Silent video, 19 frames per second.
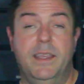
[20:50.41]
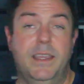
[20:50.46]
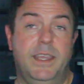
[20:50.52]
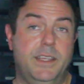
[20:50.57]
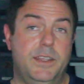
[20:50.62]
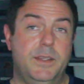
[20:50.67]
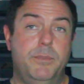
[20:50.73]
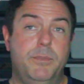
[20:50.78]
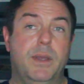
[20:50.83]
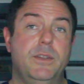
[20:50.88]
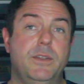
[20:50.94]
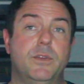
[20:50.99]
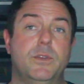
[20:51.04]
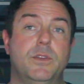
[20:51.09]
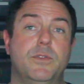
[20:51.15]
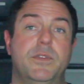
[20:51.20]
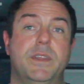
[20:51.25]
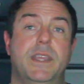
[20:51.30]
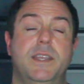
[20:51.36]
hit the bell
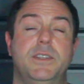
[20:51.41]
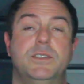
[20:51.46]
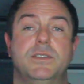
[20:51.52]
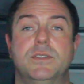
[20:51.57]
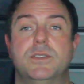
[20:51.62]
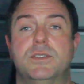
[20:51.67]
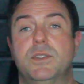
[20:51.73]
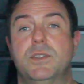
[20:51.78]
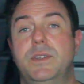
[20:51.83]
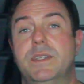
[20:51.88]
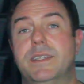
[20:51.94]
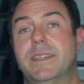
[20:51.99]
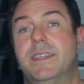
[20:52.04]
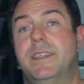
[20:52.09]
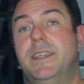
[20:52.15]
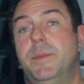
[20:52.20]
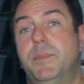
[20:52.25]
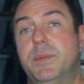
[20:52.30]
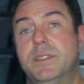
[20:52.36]
notification so you can
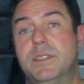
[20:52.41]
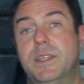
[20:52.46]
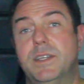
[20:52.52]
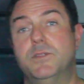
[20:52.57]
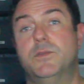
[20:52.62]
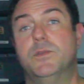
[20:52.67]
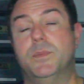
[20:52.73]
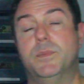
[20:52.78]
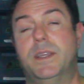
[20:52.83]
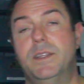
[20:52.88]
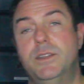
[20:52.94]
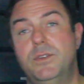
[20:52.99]
keep in touch with my